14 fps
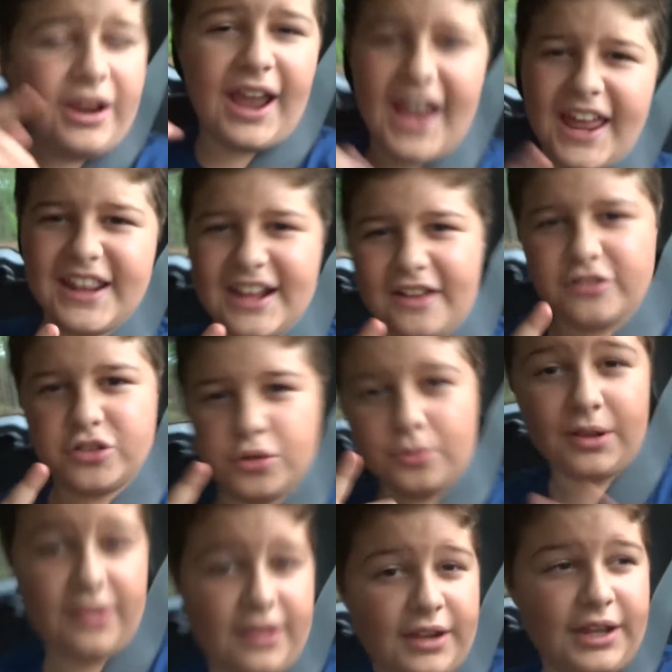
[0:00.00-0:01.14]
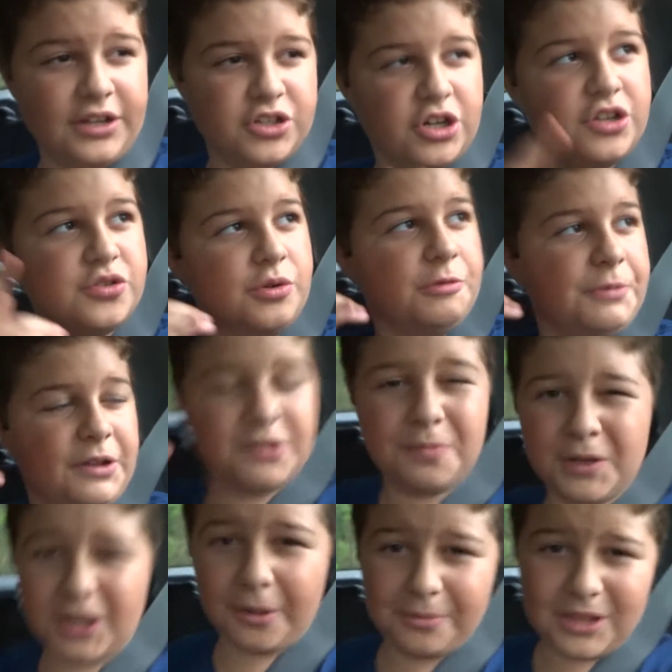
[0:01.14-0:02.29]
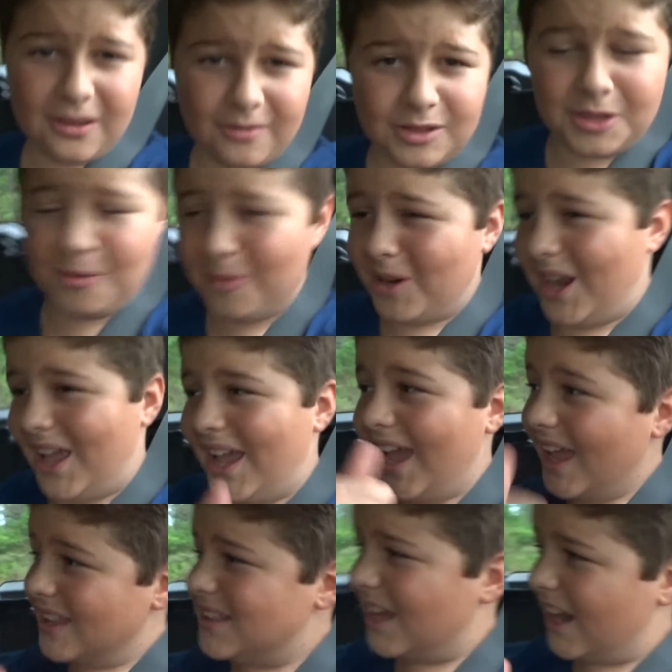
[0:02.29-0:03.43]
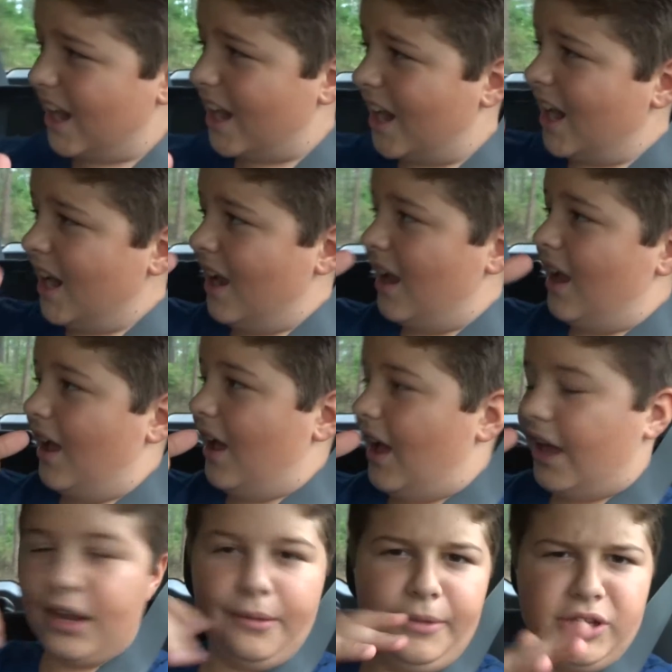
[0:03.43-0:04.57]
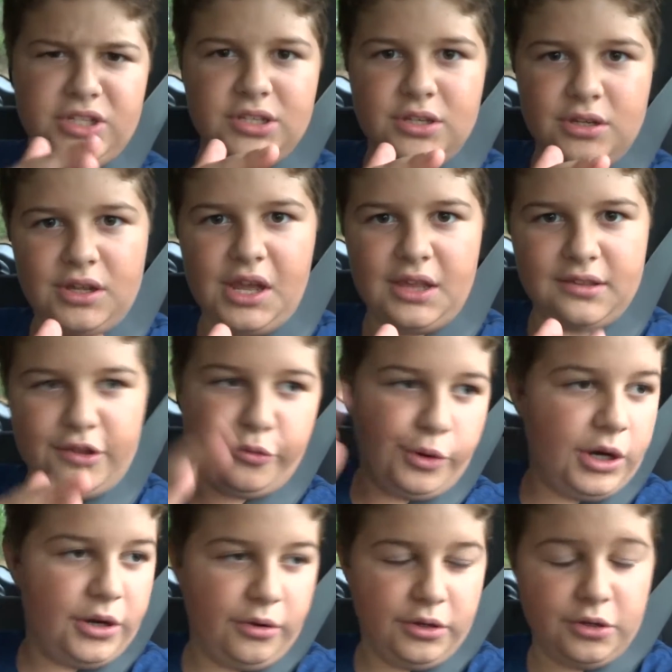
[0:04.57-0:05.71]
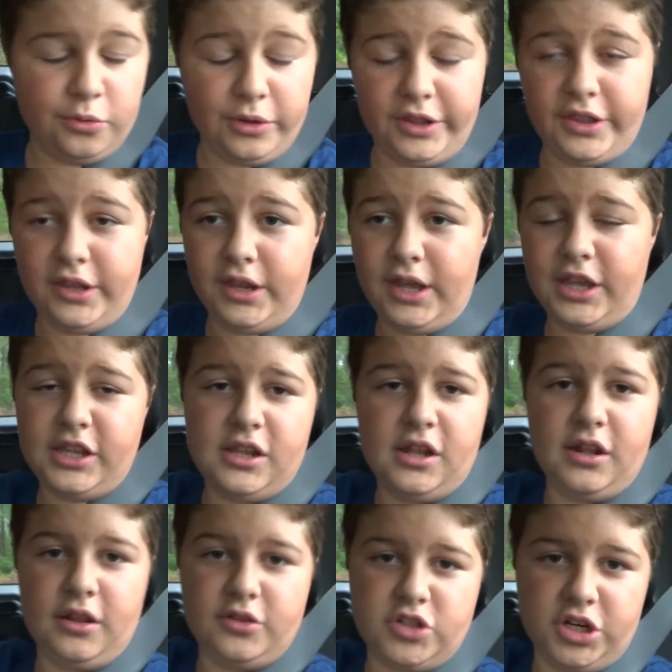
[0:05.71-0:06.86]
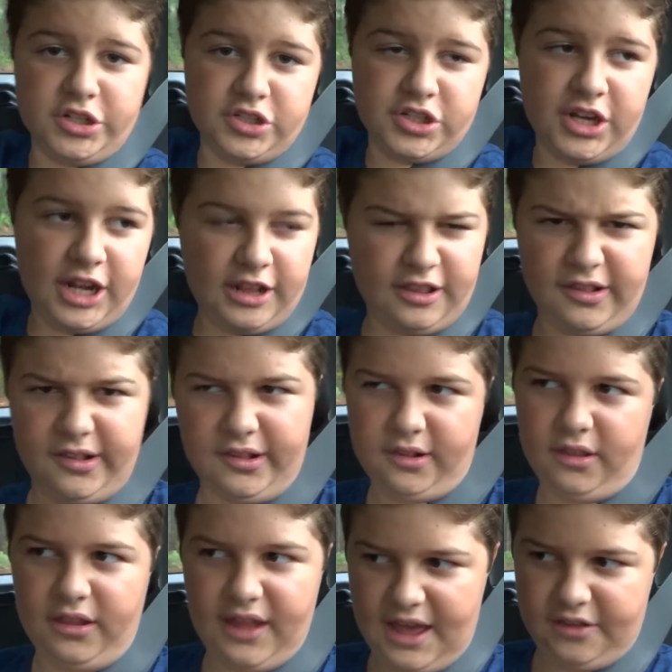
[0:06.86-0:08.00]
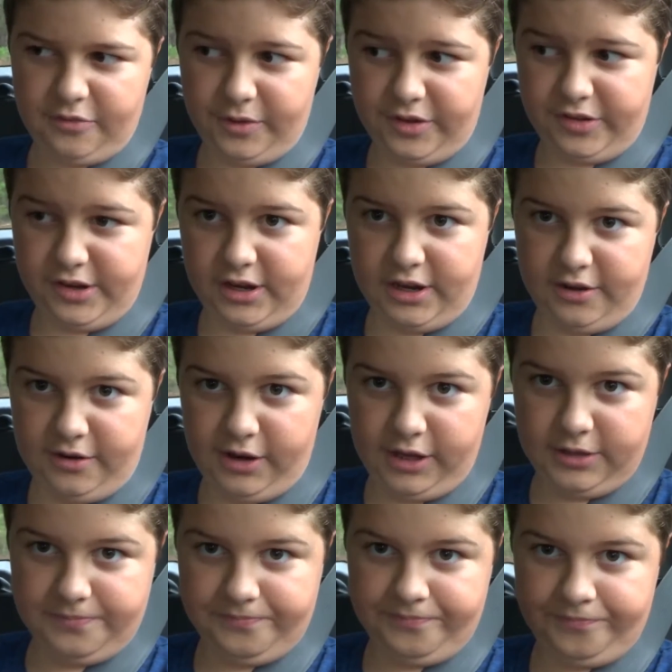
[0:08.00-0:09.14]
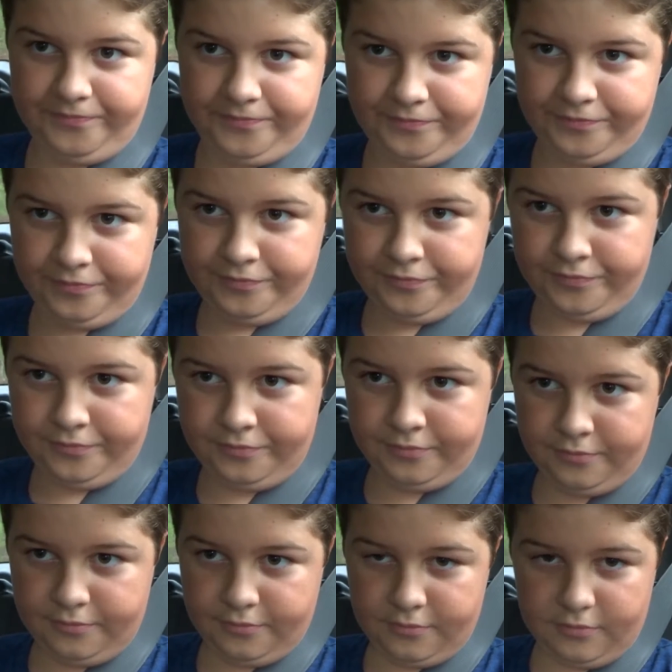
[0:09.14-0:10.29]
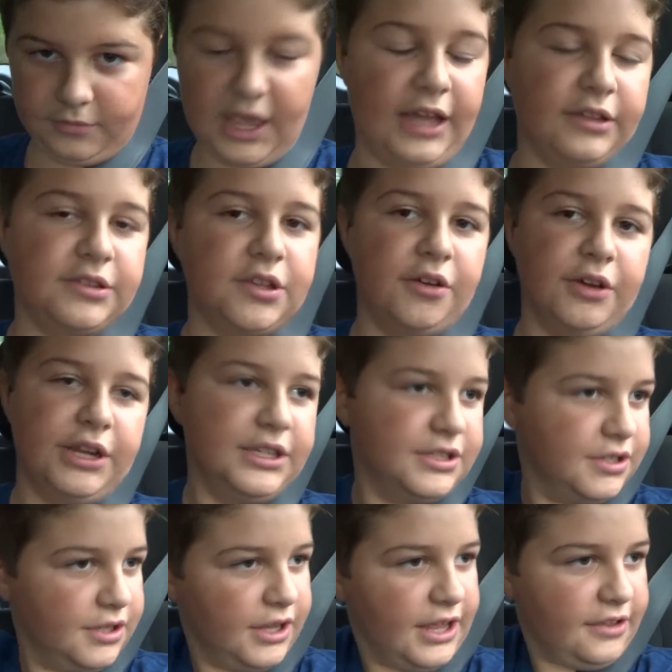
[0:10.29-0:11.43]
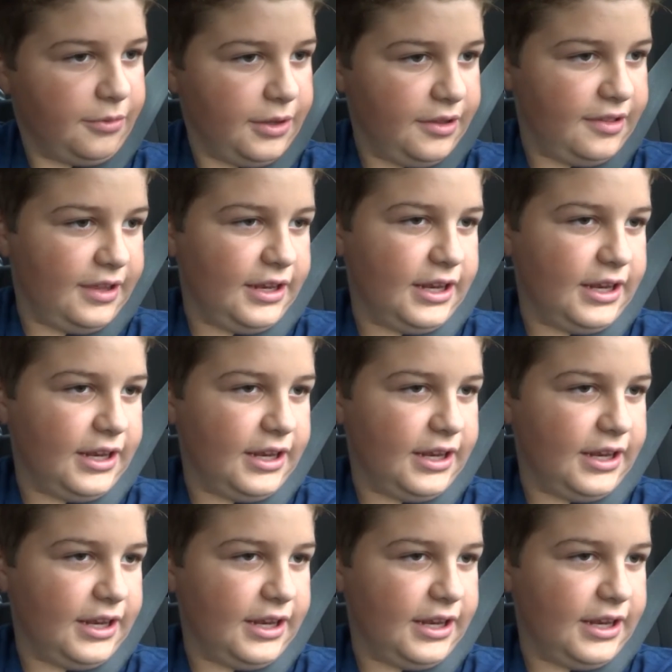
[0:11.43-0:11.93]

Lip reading: are headed out to Wednesday night church. We're about to pick up David, then we're gonna head there. I didn't mention to you guys that we are going to Wednesday night church tonight. This is the last Wednesday night, right? Yeah, so it is the last Wednesday